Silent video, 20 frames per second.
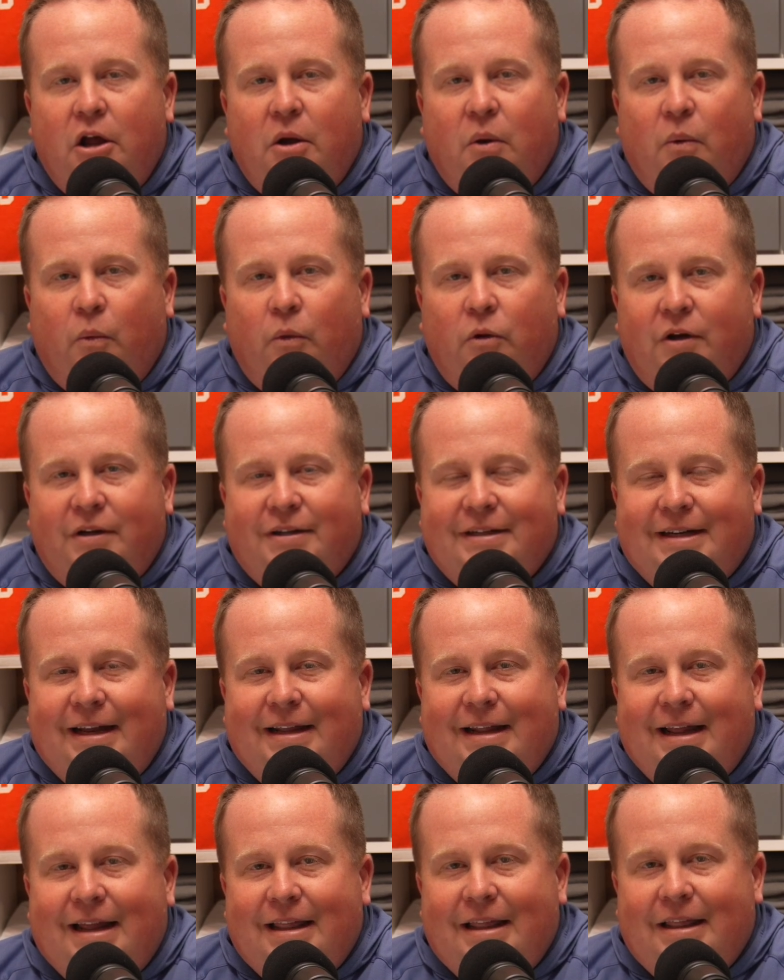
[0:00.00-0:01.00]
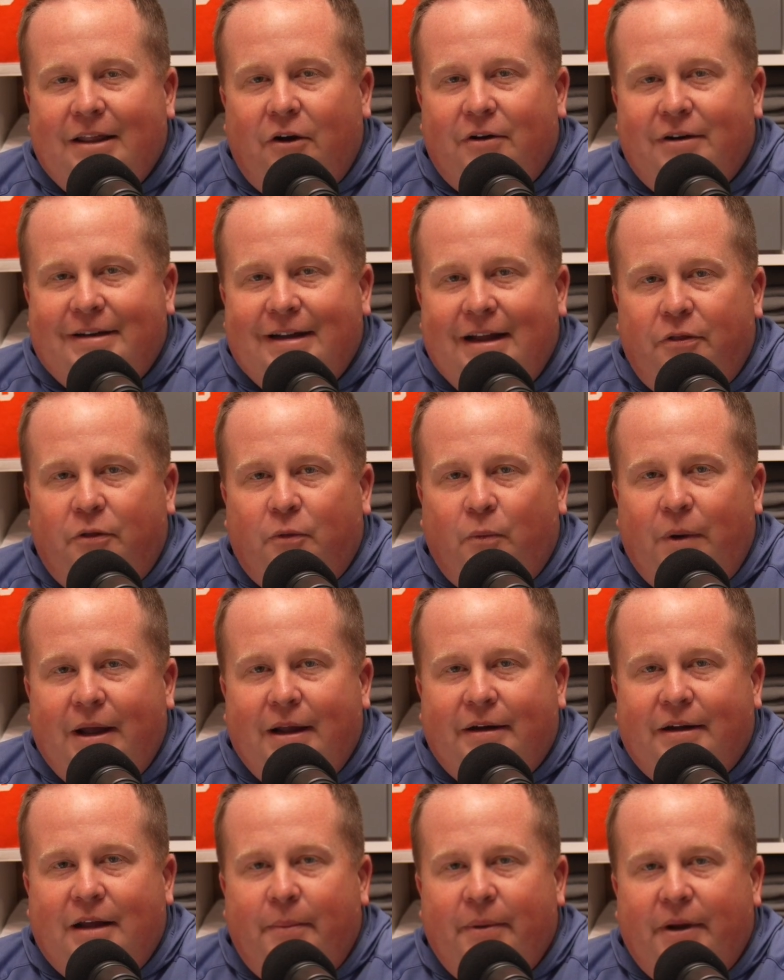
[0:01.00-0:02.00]
We'll look to get their 10th
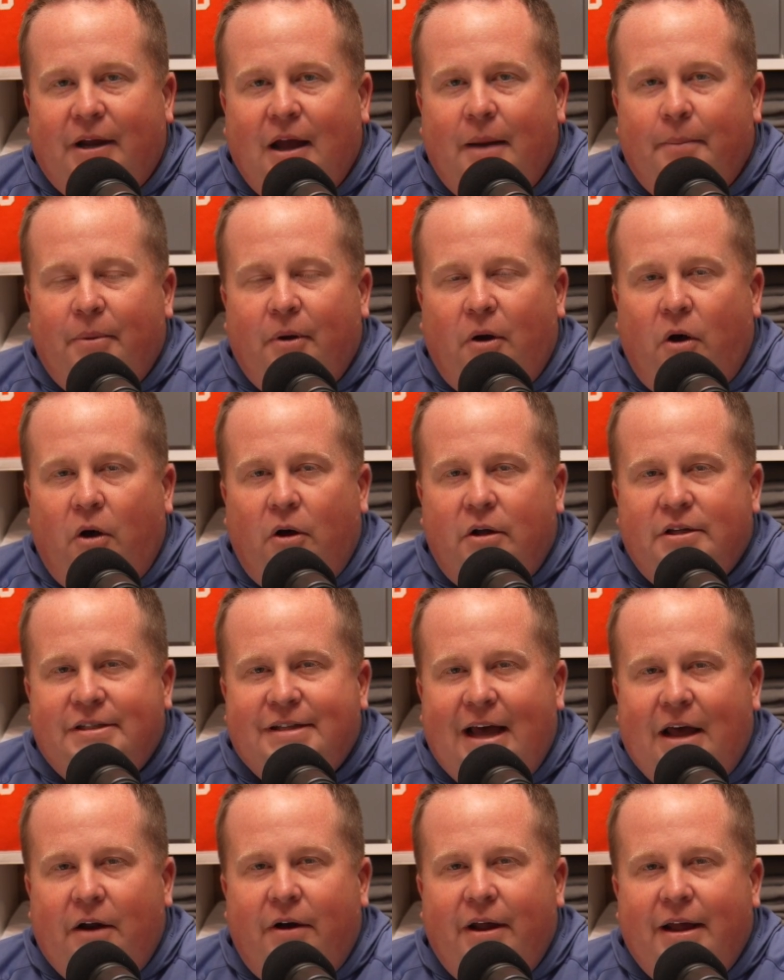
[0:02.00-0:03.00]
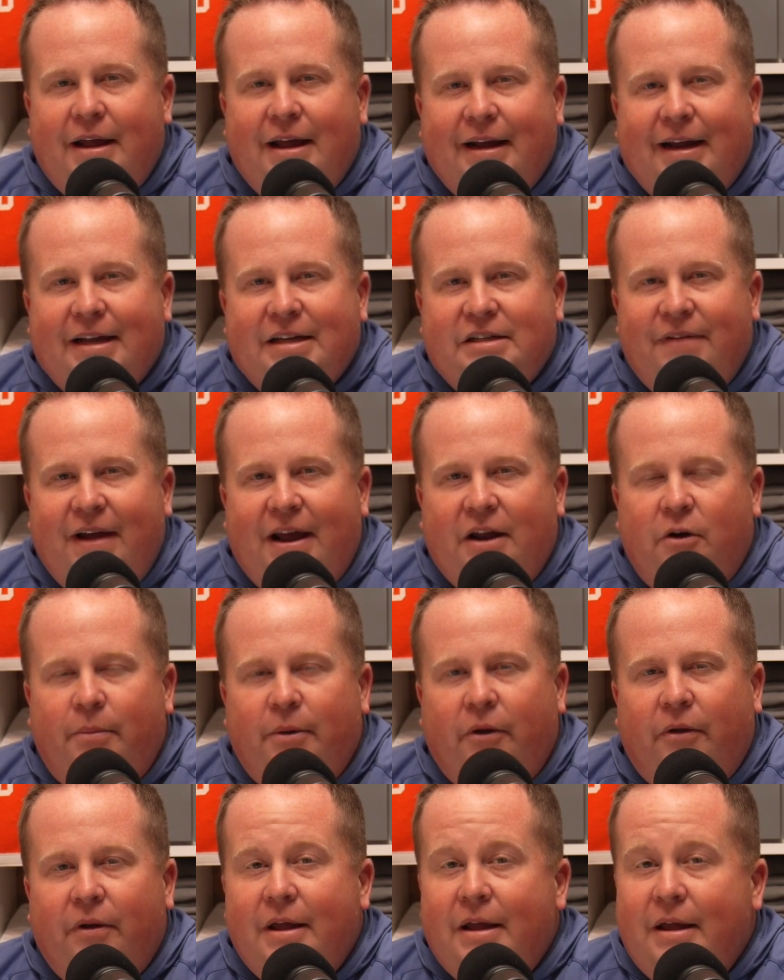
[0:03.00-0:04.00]
win coming up on Saturday against
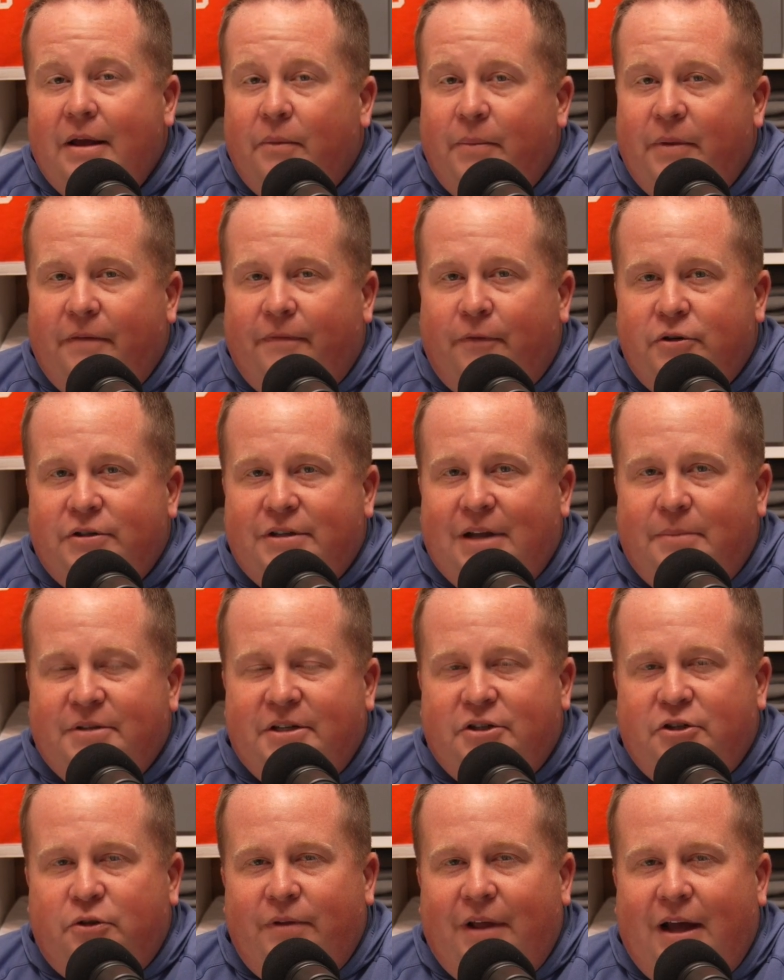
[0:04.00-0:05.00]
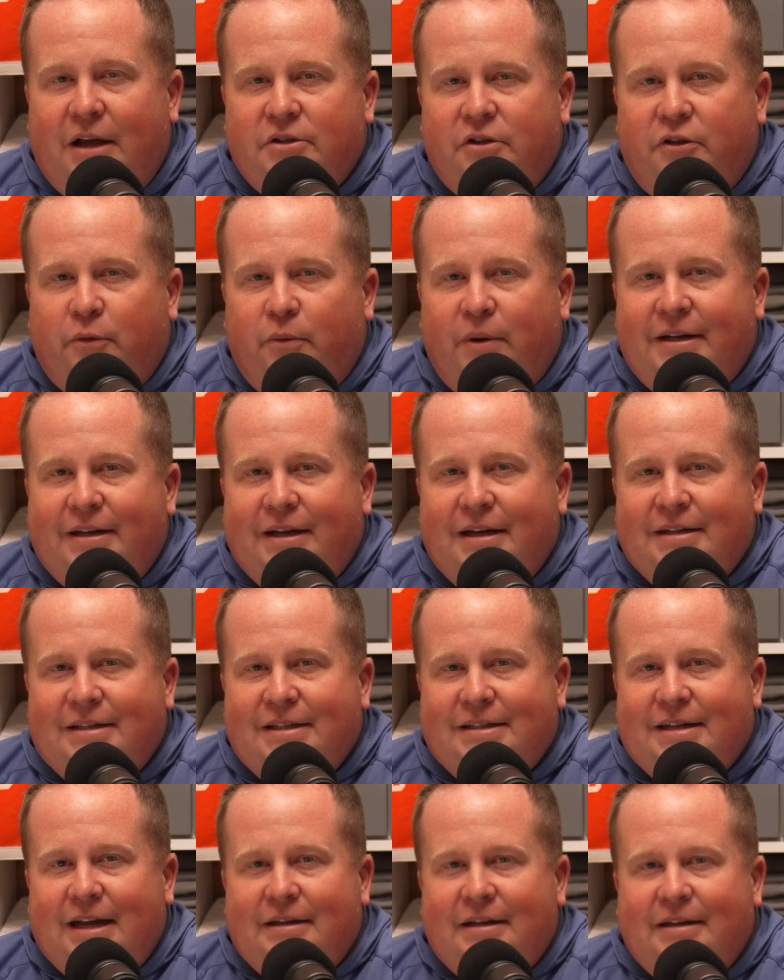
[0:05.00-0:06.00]
Vanderbilt. It'll be the first time since 2003
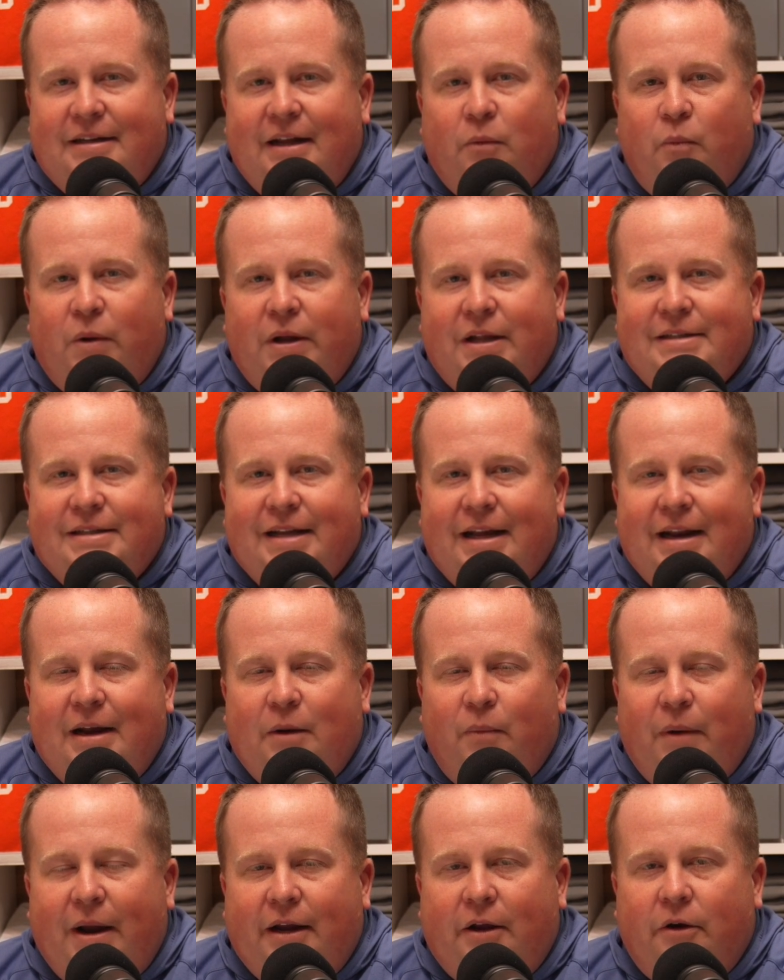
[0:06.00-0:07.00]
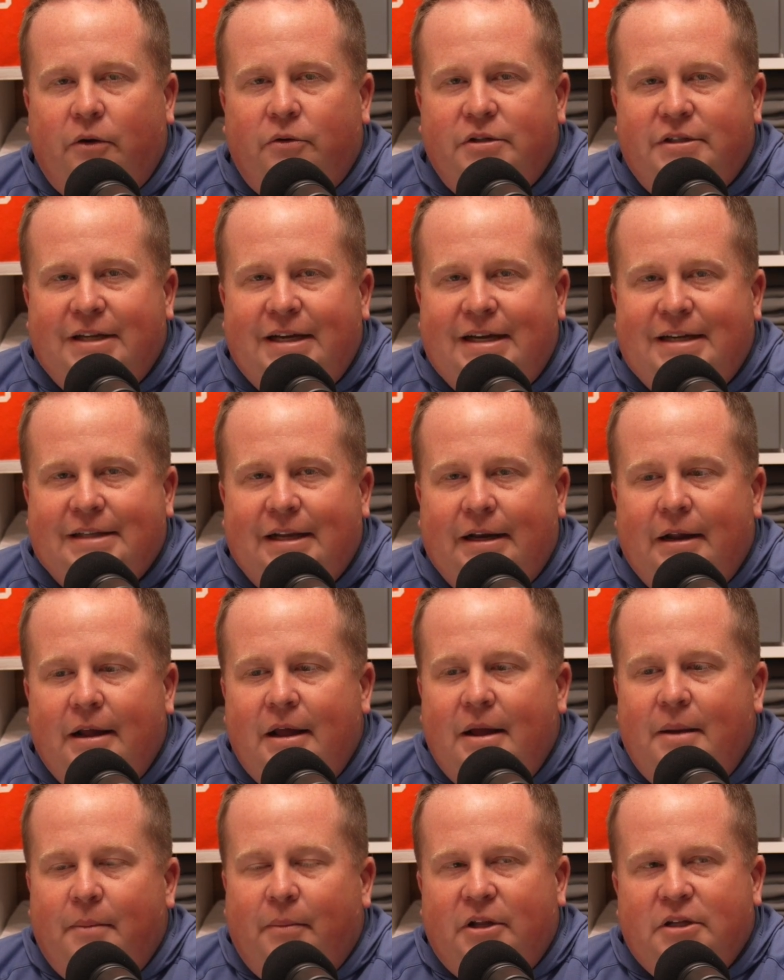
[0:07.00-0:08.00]
Tennessee's got the 10 wins in a regular season.
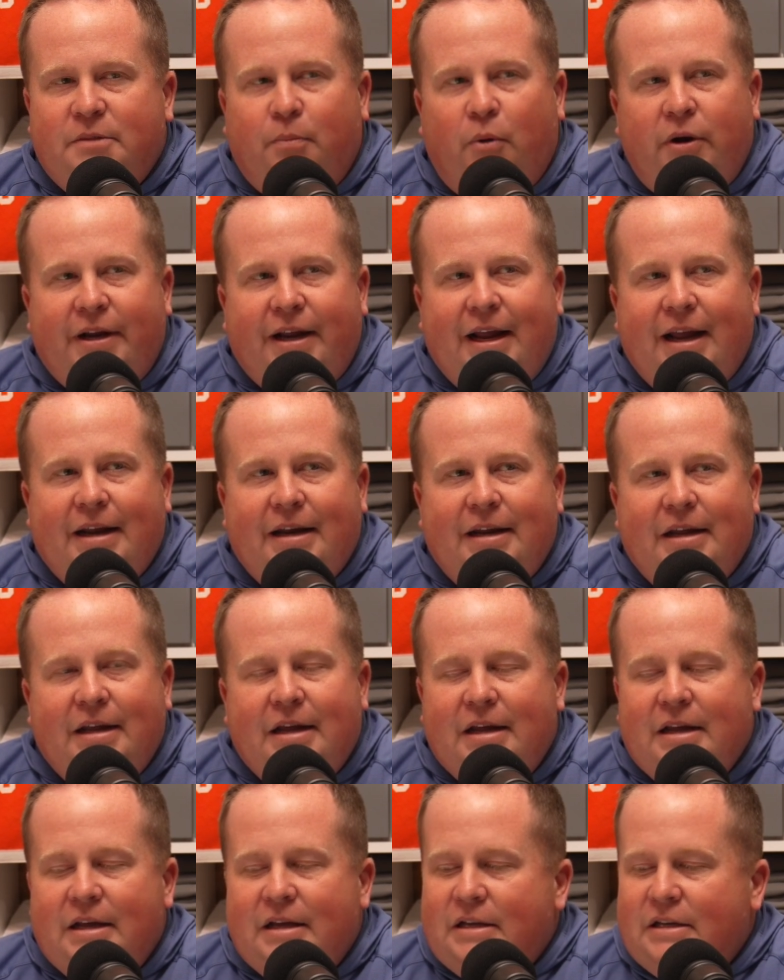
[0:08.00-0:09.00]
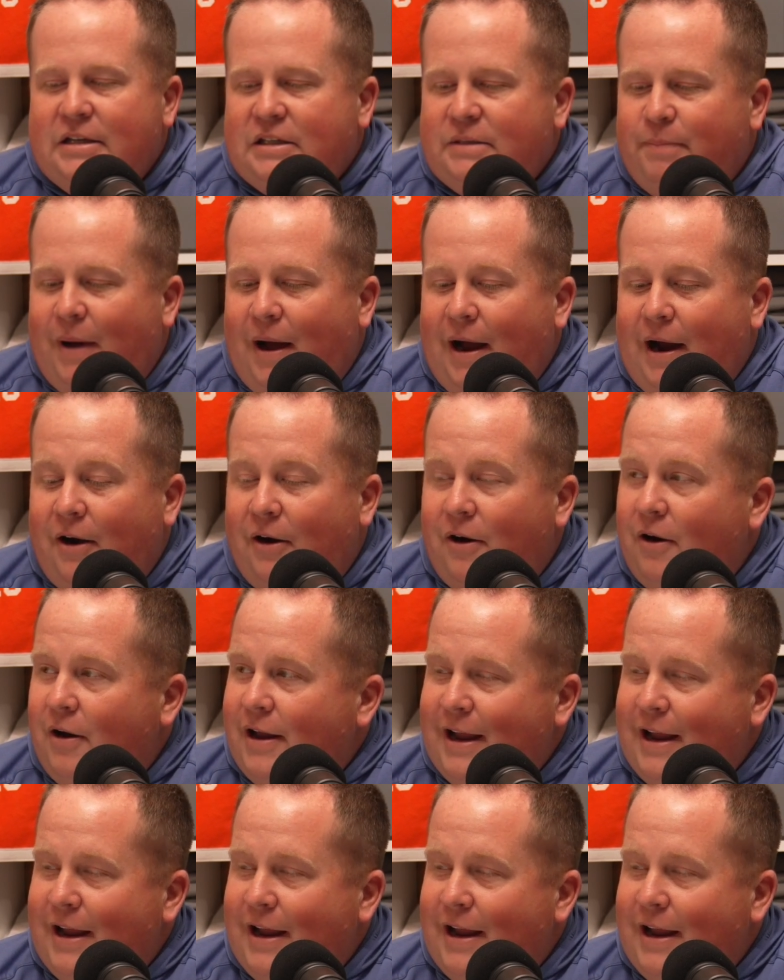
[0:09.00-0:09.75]
Let's bring in Spire